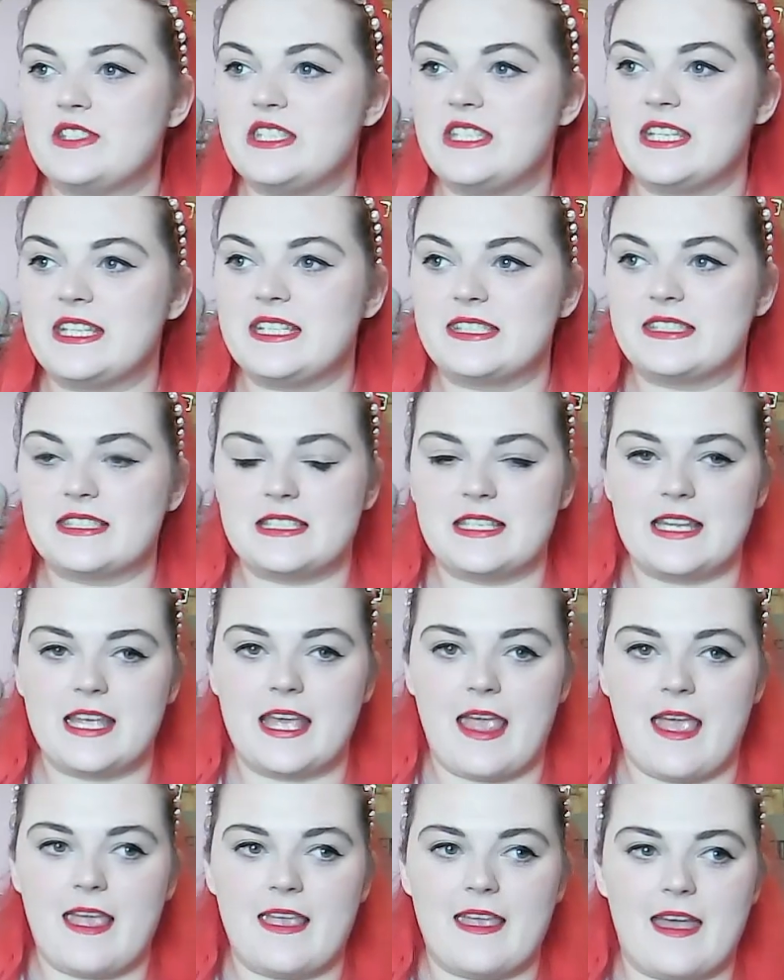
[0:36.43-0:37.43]

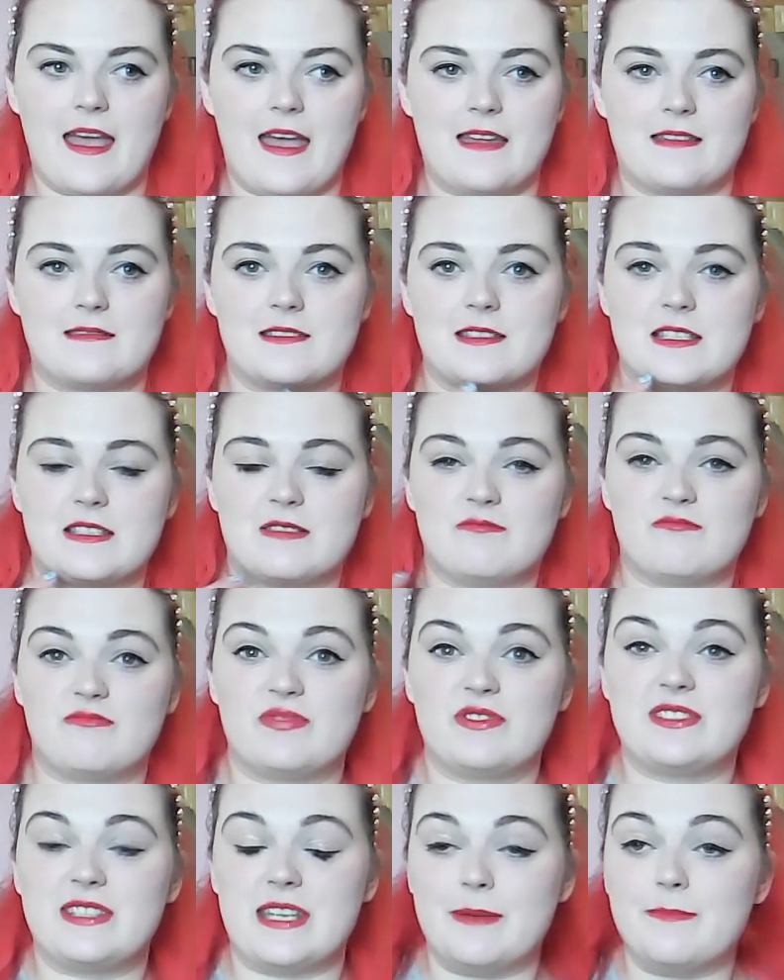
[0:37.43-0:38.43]
Disney and
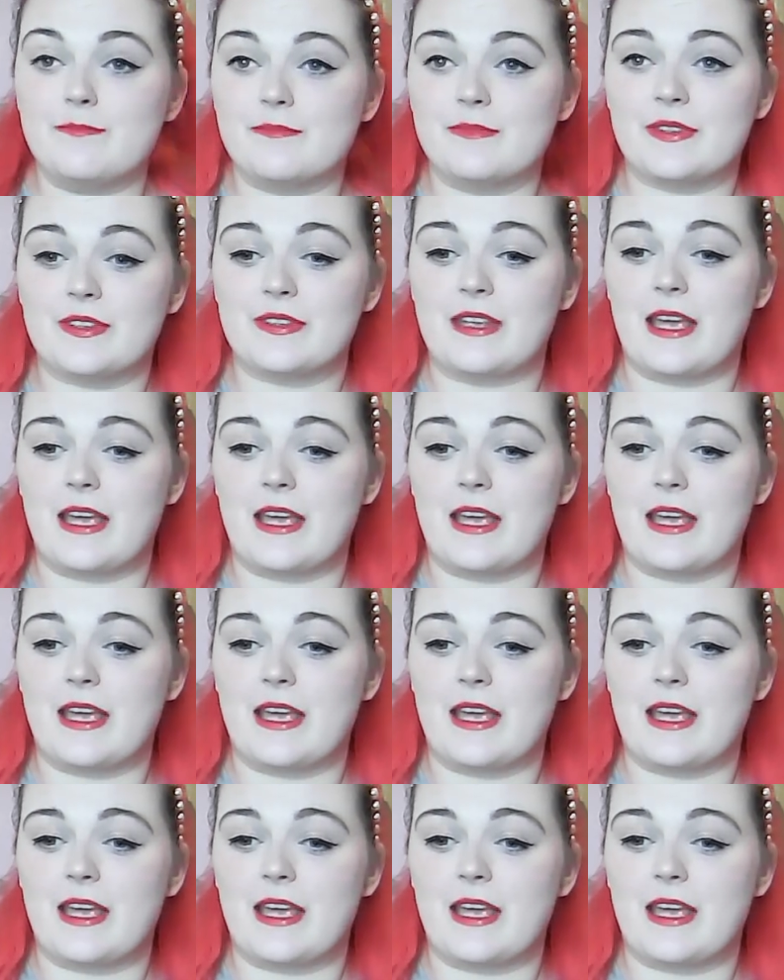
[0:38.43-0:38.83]
Sims,